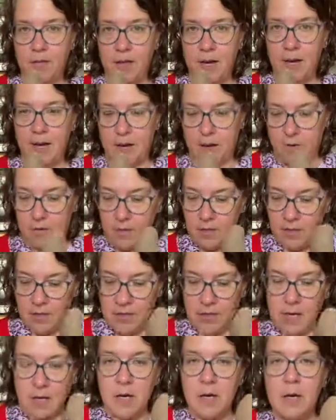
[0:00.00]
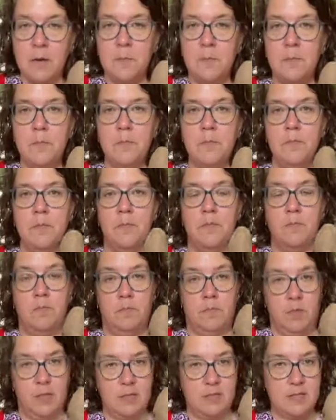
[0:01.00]
that out.
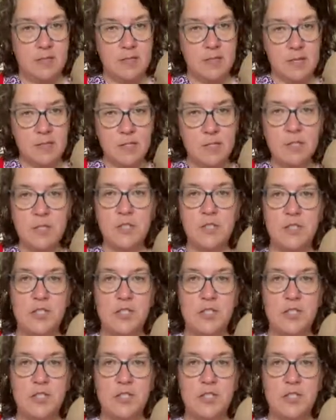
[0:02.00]
It's essentially